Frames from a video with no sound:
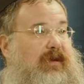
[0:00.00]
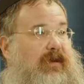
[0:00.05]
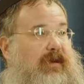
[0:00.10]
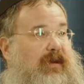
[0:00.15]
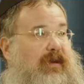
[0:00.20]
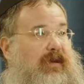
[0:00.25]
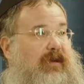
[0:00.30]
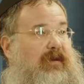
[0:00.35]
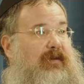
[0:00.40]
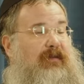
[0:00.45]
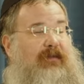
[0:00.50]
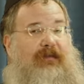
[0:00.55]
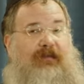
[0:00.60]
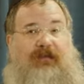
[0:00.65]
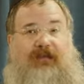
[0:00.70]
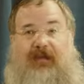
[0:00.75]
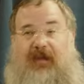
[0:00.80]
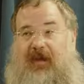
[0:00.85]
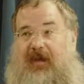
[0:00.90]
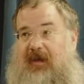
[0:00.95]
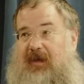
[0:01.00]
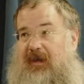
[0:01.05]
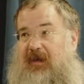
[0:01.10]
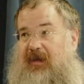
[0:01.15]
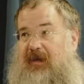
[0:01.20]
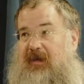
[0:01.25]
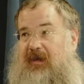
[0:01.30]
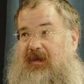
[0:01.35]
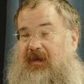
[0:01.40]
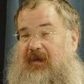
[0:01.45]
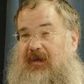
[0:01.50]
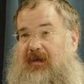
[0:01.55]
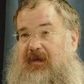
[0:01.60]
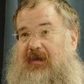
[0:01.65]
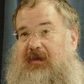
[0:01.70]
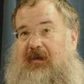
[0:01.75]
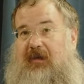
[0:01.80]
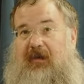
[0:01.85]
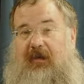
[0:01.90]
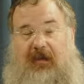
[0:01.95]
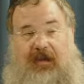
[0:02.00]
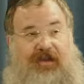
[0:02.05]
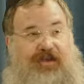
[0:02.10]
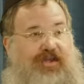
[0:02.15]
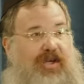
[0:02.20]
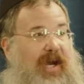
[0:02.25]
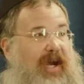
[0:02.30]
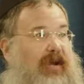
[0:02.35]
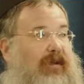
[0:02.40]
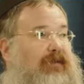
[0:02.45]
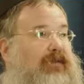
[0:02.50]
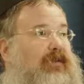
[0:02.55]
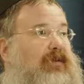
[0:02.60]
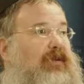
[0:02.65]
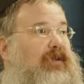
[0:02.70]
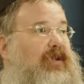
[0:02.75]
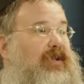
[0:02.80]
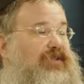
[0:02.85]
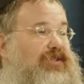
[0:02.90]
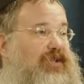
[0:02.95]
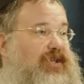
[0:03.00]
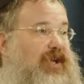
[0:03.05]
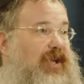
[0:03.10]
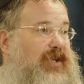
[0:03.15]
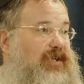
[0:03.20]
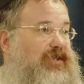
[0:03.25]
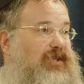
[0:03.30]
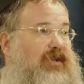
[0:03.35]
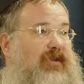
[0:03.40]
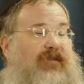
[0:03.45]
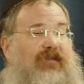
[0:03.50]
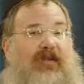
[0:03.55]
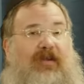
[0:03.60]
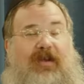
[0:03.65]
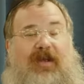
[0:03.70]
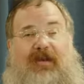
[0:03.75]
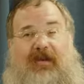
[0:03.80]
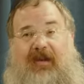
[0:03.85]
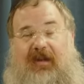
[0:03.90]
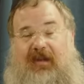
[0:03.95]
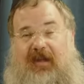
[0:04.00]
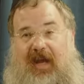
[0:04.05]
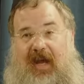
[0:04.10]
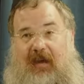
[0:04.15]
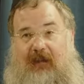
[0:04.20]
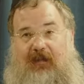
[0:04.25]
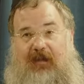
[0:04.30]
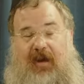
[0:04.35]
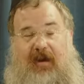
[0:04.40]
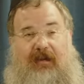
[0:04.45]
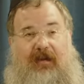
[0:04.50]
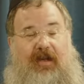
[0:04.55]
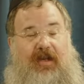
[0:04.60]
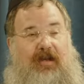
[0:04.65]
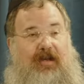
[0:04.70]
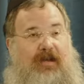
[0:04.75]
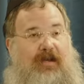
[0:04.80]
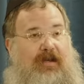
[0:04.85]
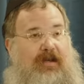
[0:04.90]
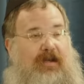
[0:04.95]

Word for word: of uh, early childhood education. It's a lending library